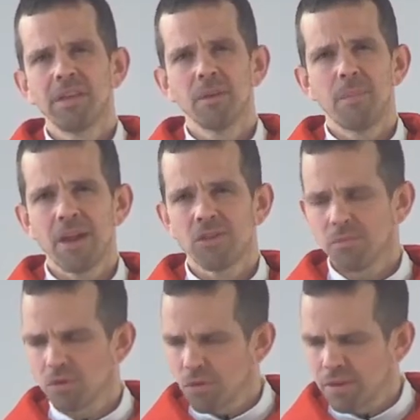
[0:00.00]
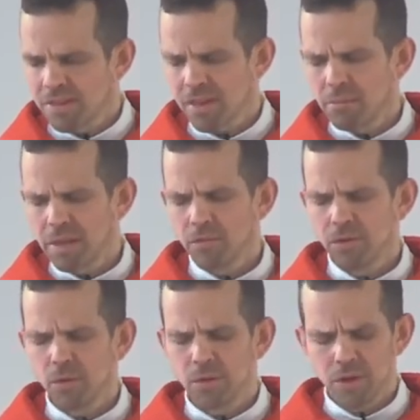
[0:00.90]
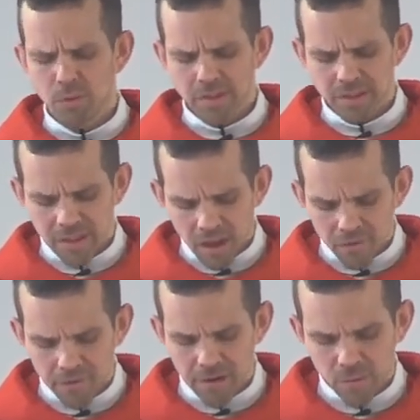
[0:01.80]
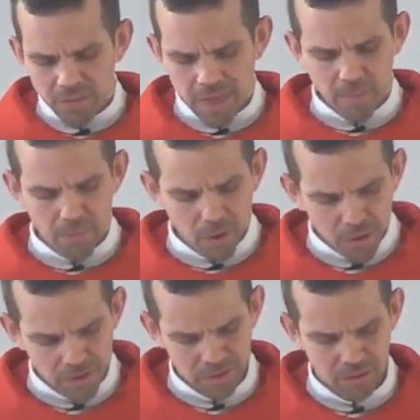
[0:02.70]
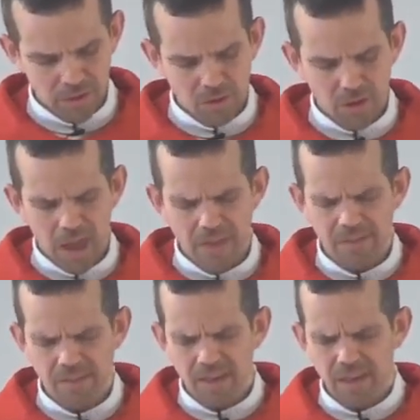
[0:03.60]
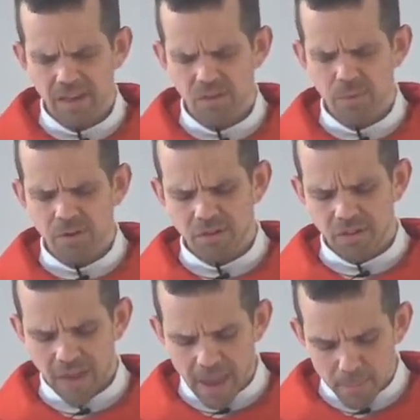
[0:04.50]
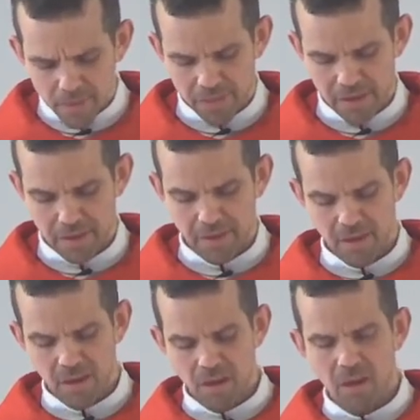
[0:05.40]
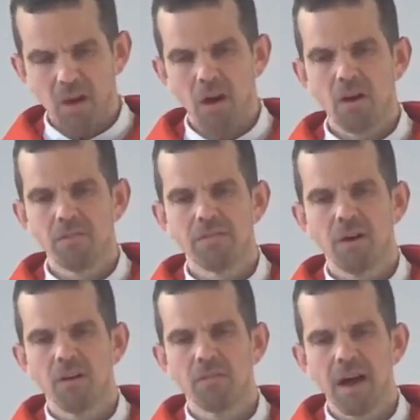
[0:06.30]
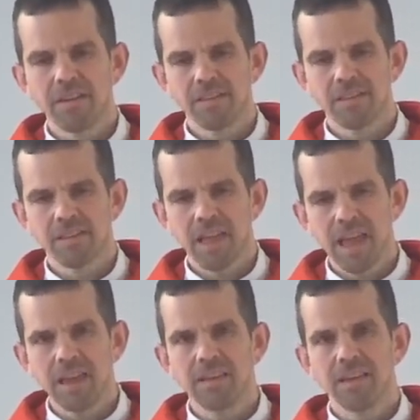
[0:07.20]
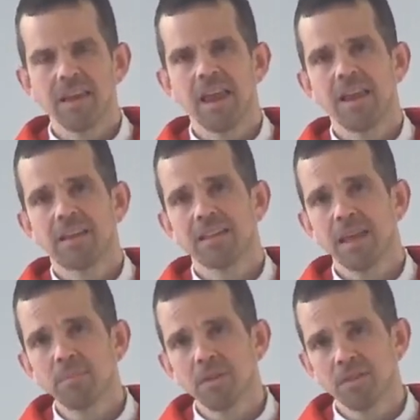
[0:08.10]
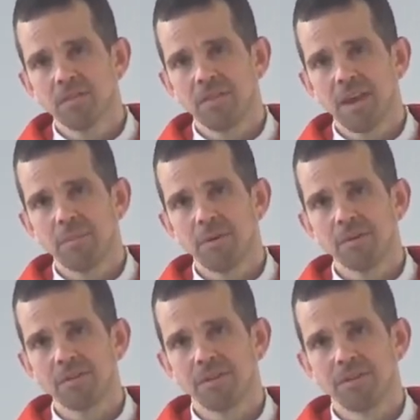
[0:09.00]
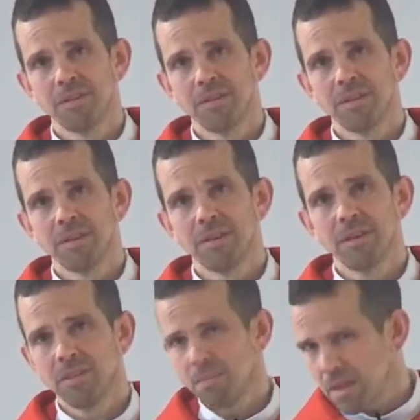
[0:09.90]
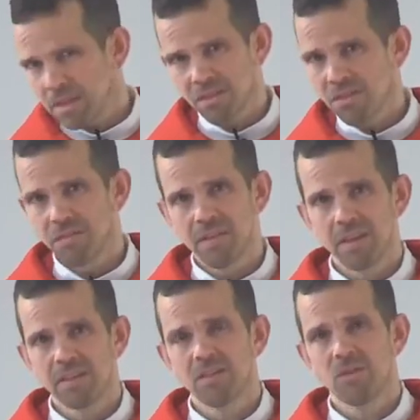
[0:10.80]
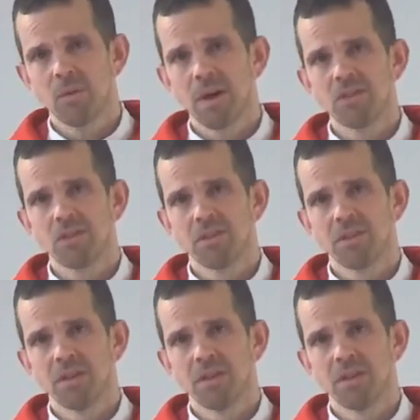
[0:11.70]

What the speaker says: compassion, I'm sure at some level you were suffering with that person. You had this experience of empathy, of understanding and acceptance for that person in the midst of their situation.